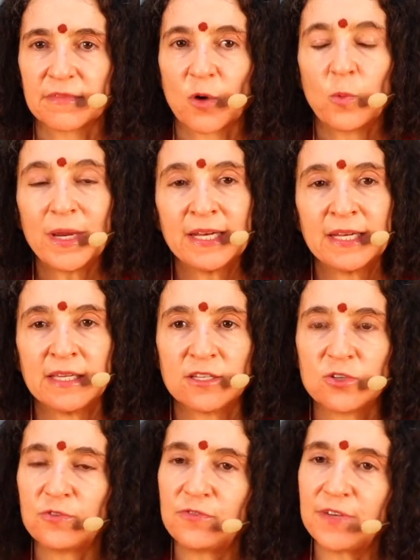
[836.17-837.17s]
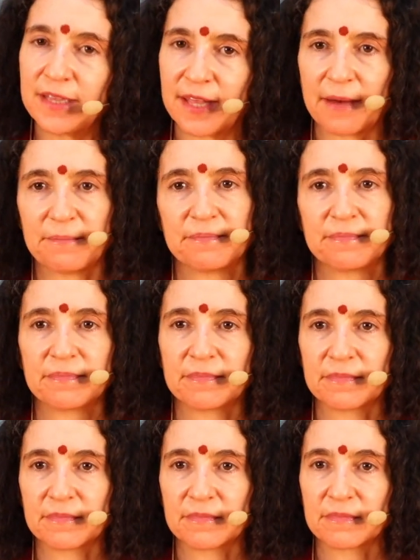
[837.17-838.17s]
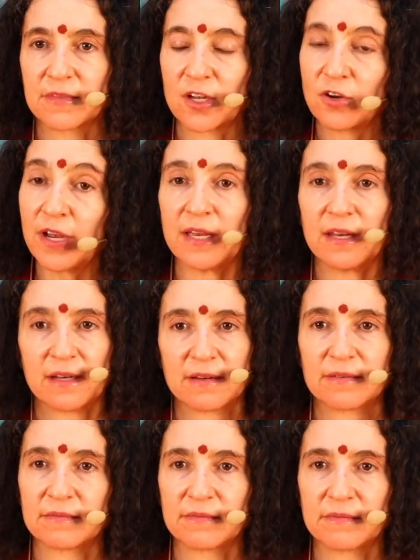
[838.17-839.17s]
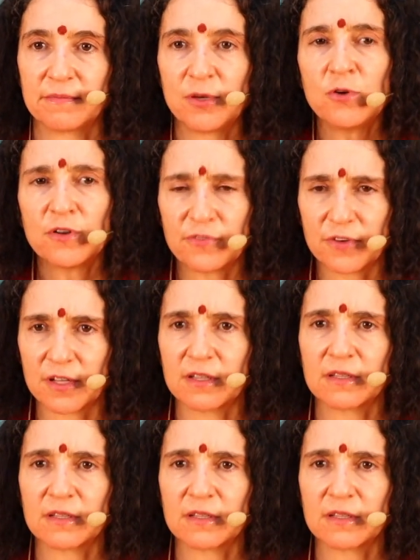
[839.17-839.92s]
We need to feed them. Great. Beautiful.